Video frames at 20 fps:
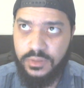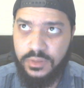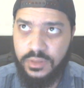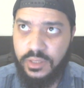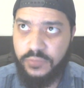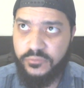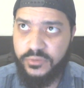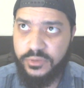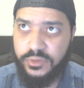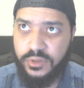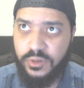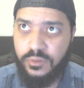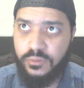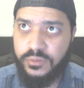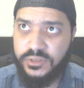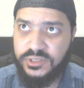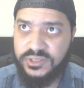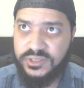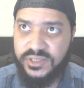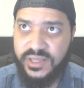even though
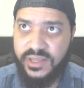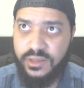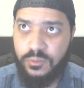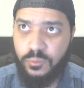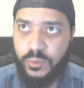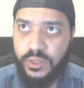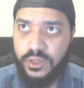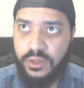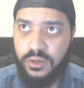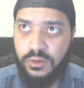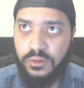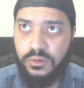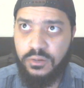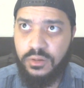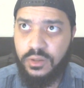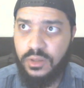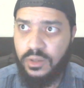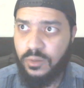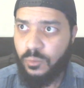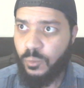it's like, well,
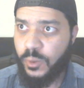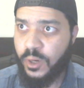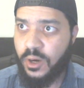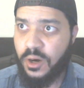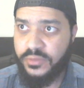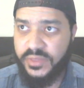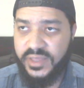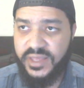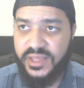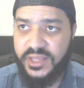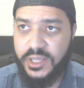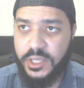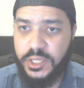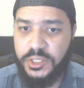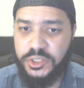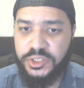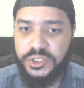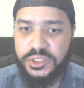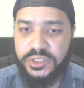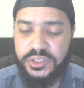where are the
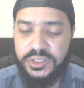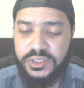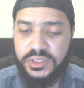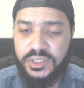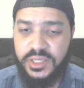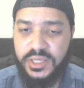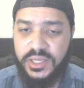Asian